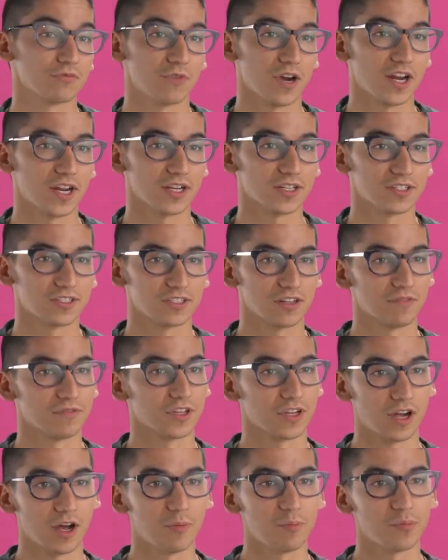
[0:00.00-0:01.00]
ranks of the
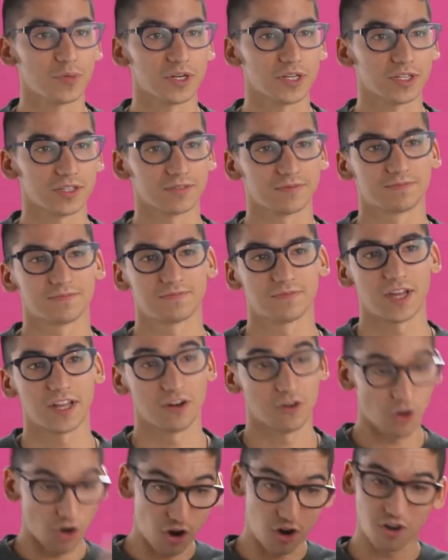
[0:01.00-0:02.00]
company
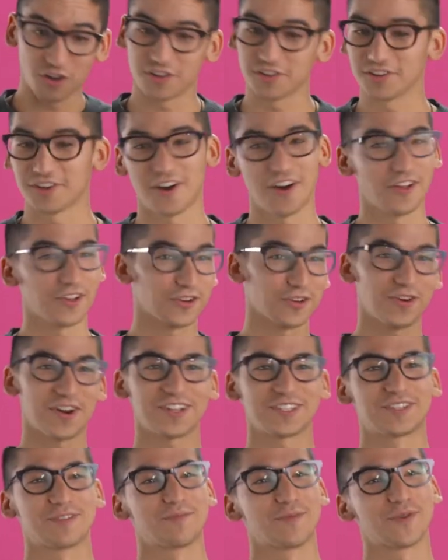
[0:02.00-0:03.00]
and all
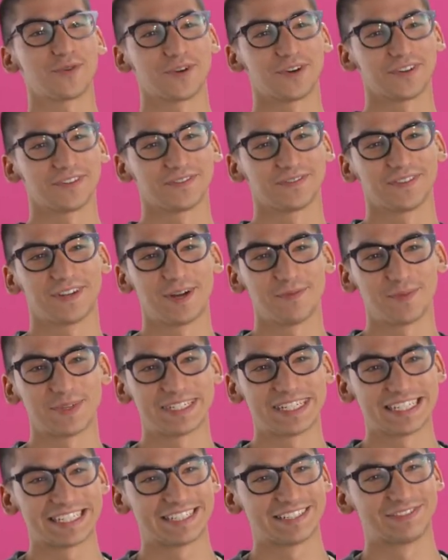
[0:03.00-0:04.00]
across the board, up and
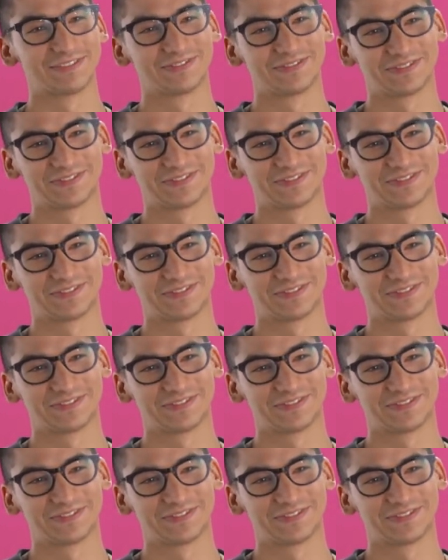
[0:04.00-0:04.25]
down.